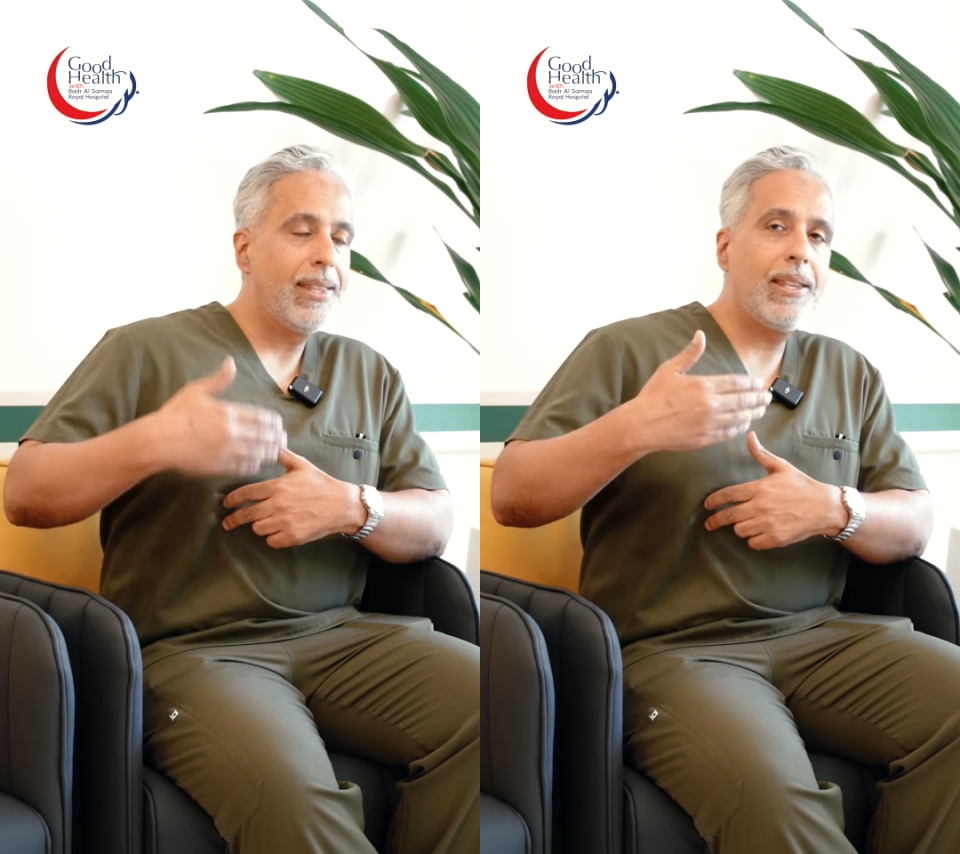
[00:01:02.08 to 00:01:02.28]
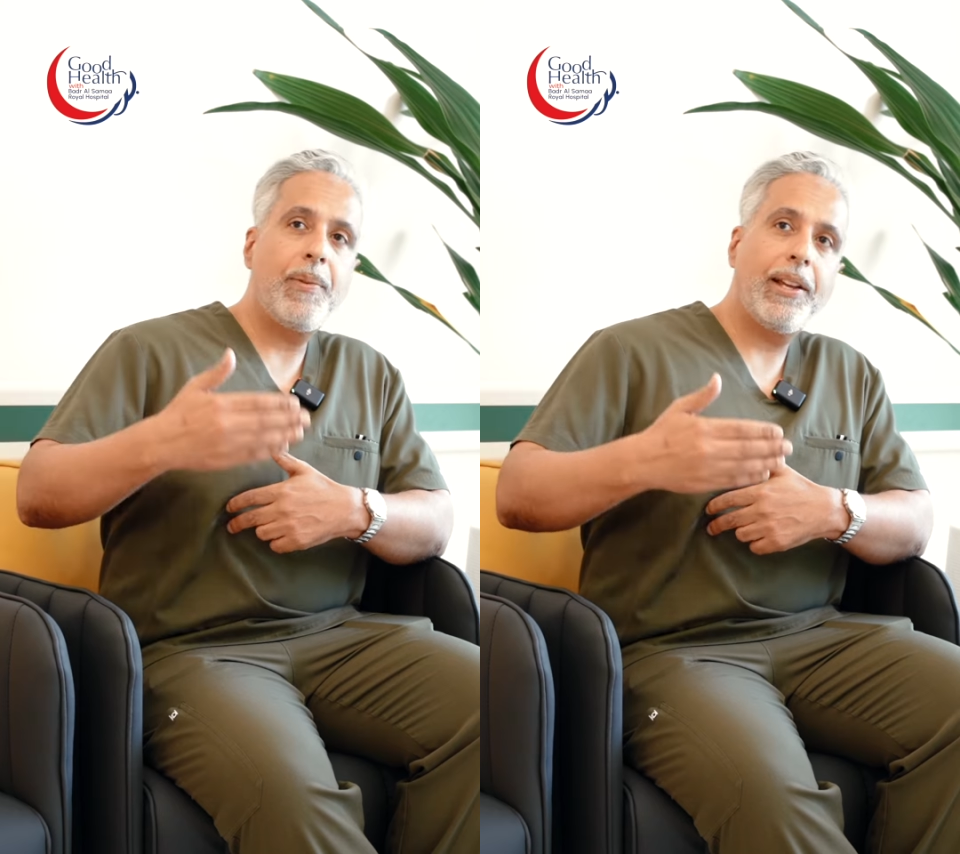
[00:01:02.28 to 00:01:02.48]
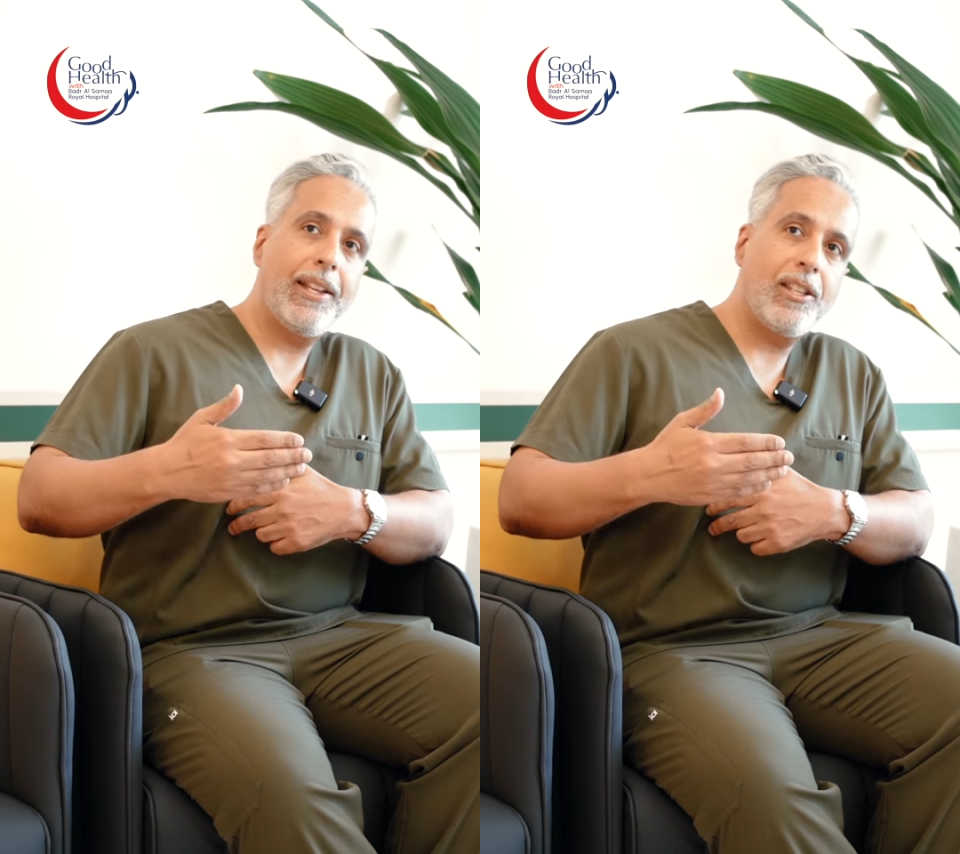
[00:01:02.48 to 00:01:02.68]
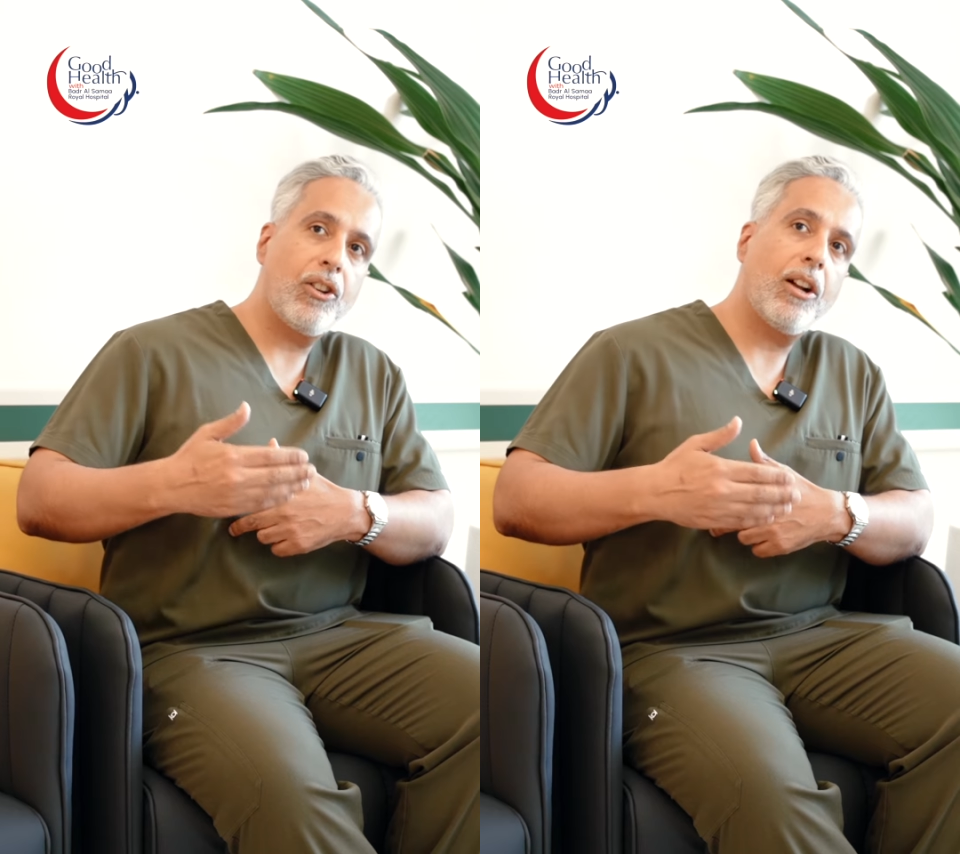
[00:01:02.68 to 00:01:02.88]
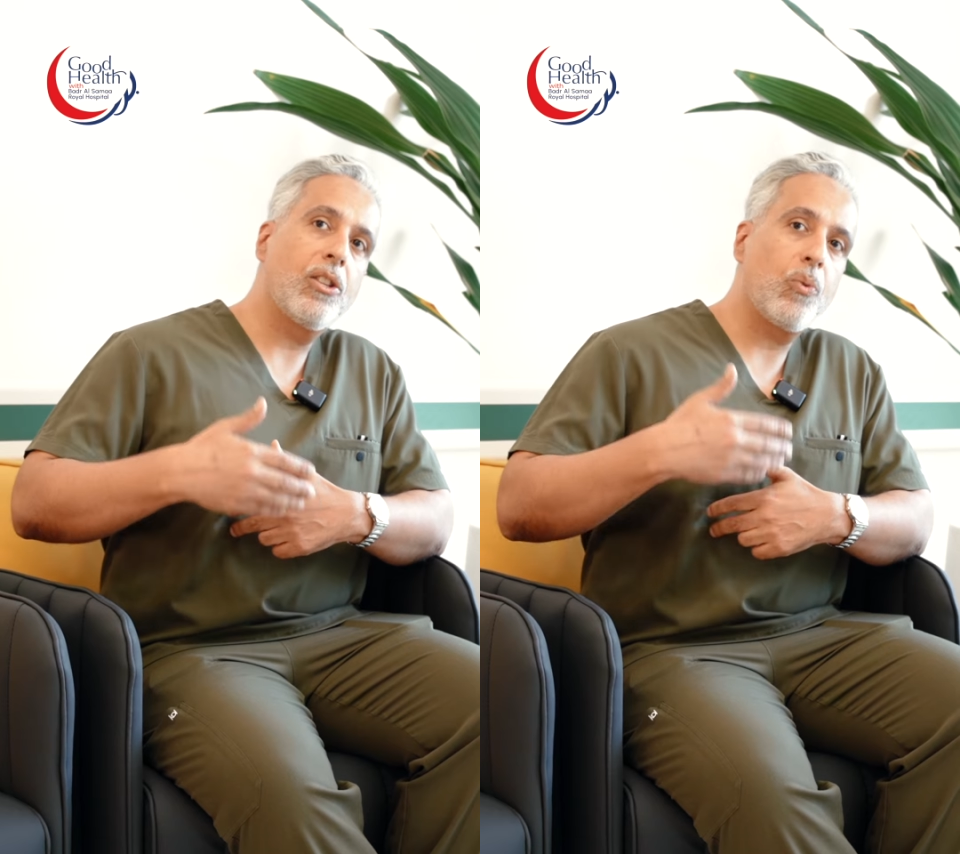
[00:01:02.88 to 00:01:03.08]
Typically
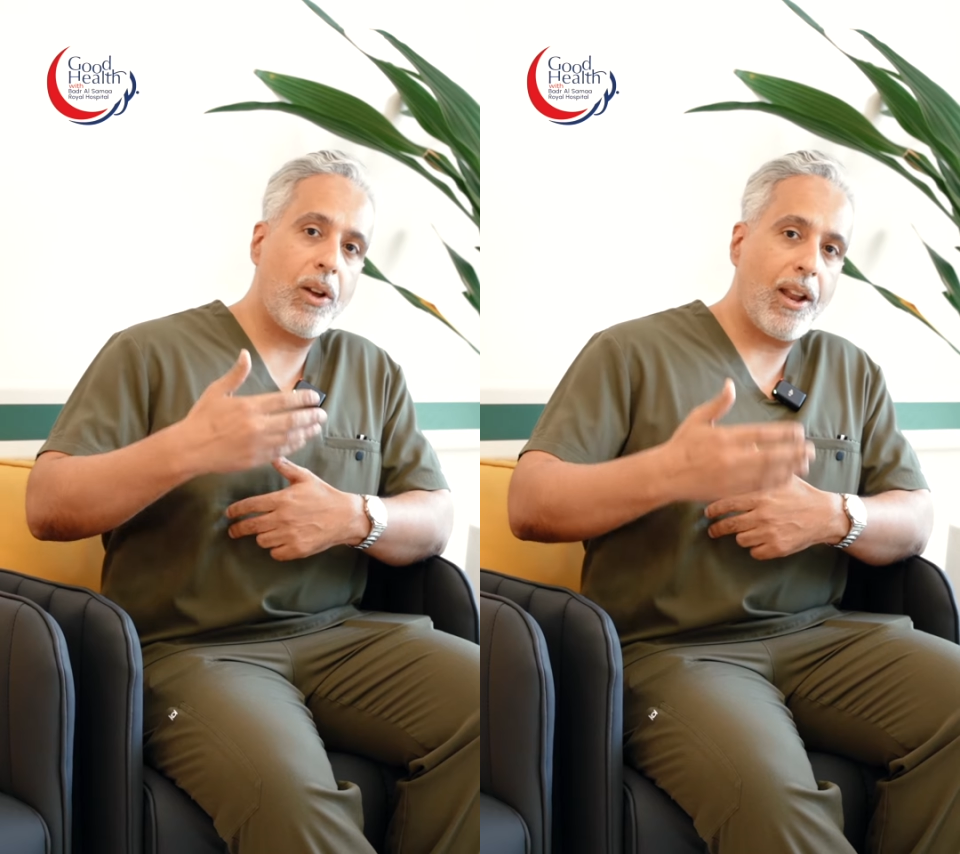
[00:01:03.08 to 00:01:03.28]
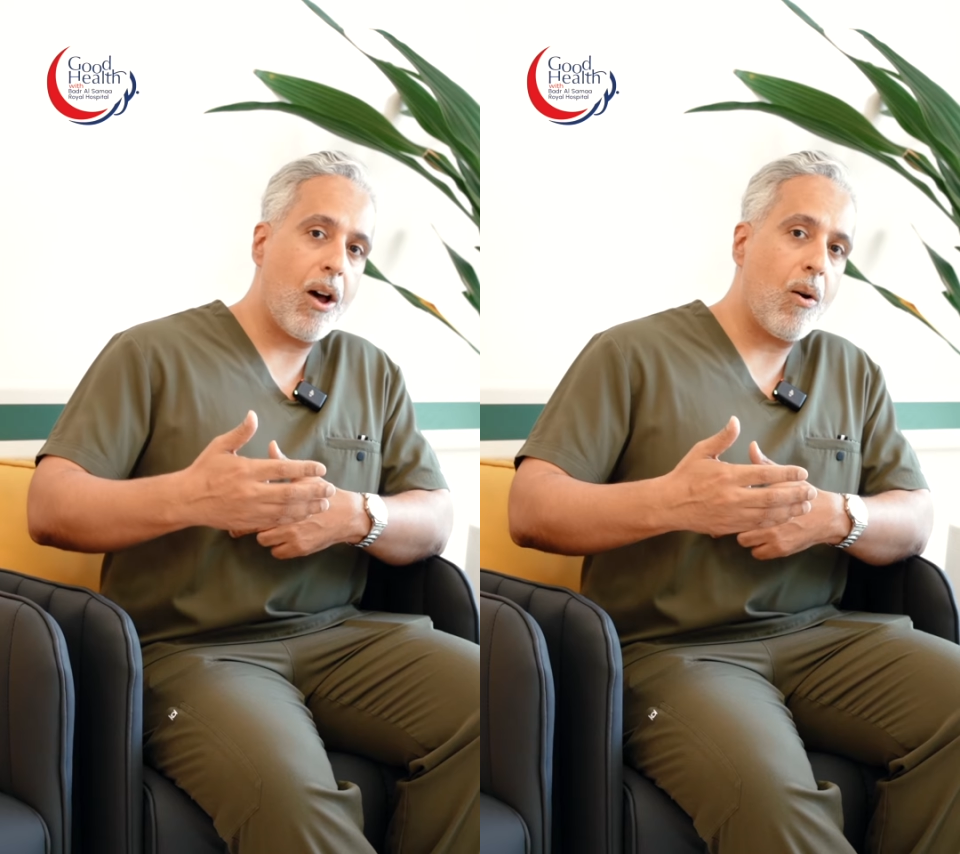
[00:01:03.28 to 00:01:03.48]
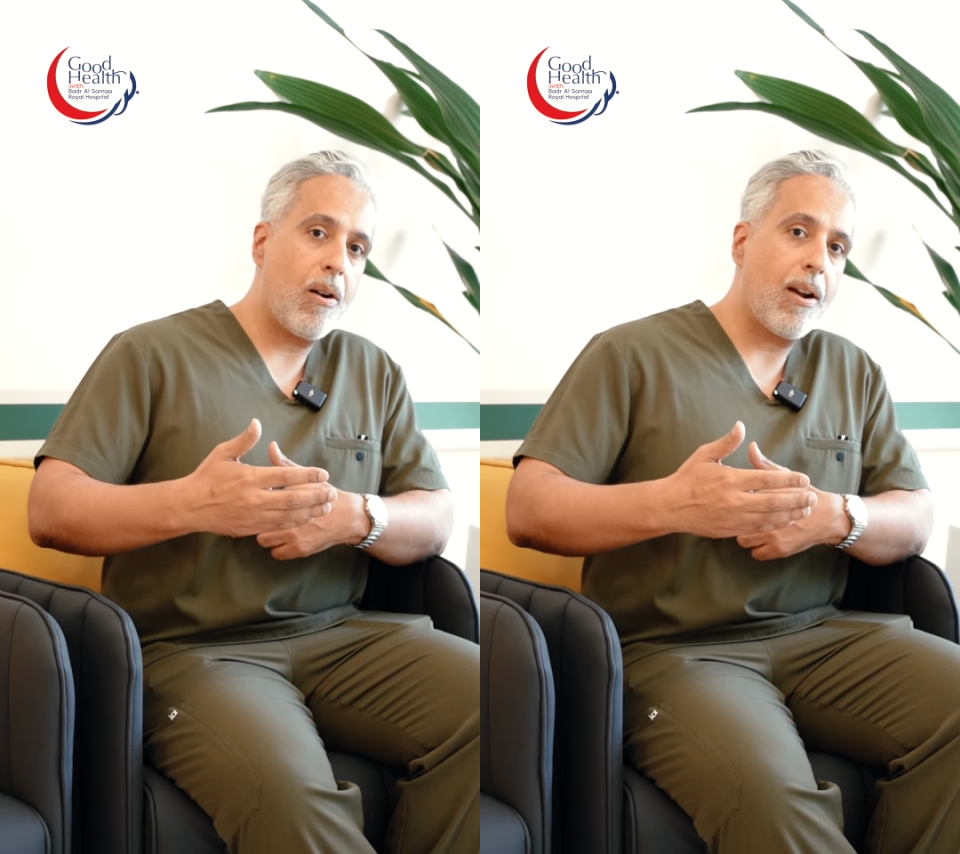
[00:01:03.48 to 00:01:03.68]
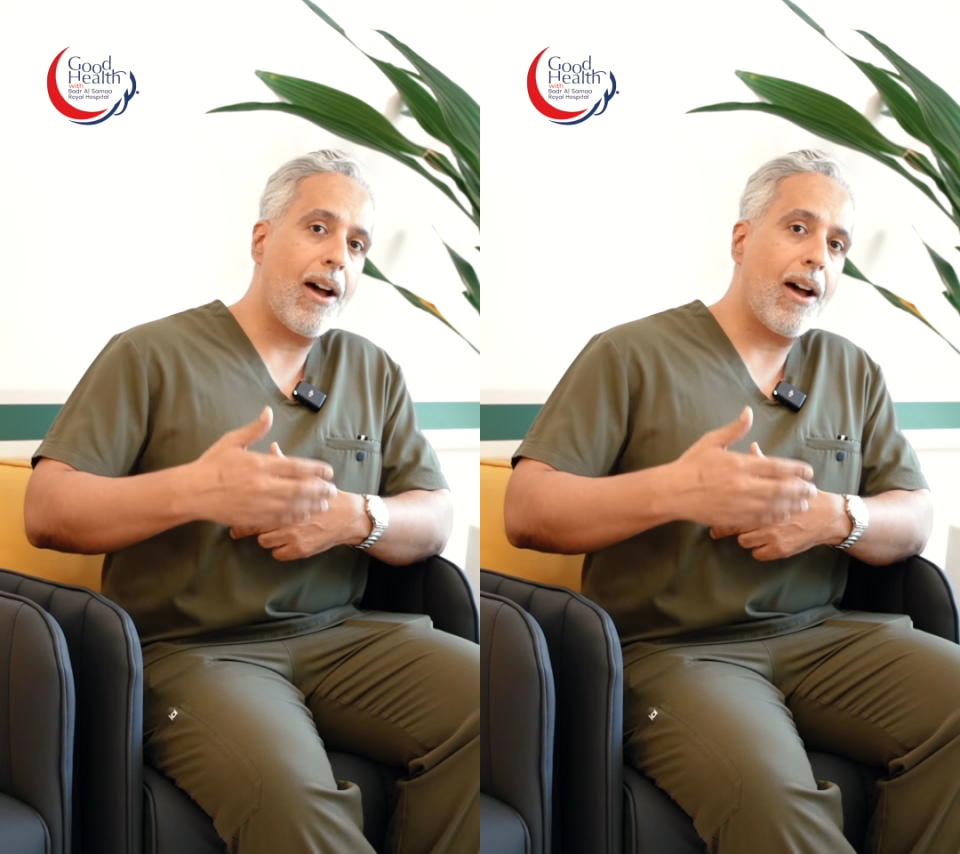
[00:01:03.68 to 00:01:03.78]
starts 1 hour